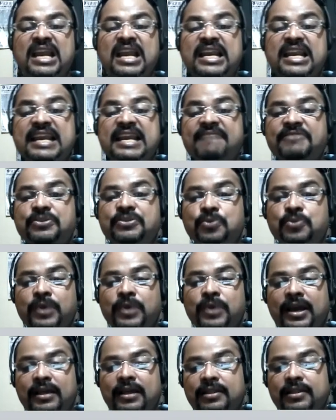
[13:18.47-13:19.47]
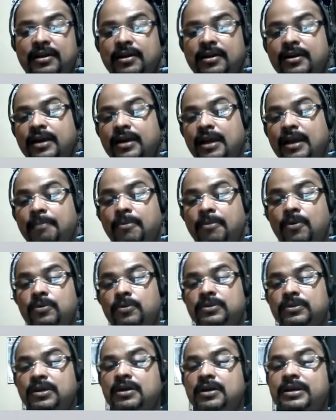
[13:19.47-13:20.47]
live together
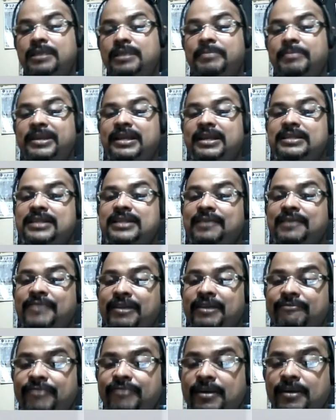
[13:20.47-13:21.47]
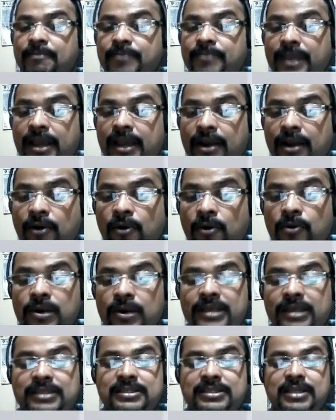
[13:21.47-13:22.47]
about 30 minutes away from their
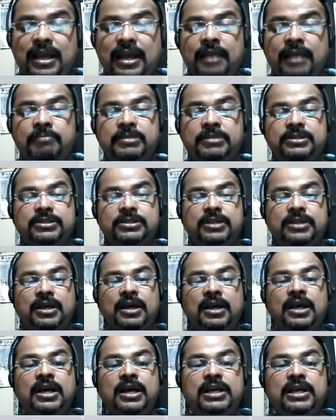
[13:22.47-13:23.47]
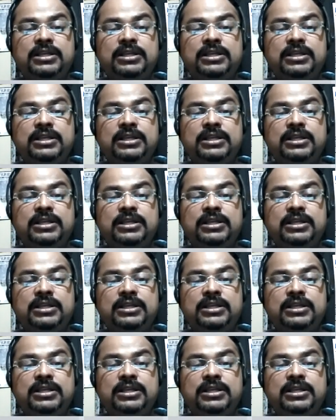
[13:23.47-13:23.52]
only son, Mr.